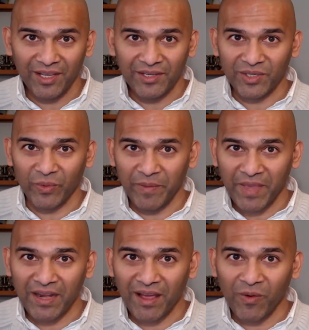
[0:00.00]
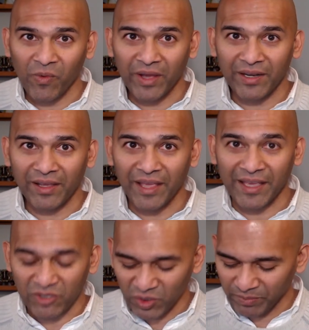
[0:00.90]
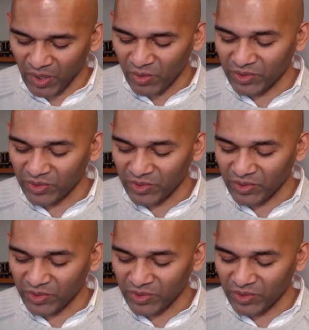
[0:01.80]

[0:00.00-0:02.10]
So we may not want to expose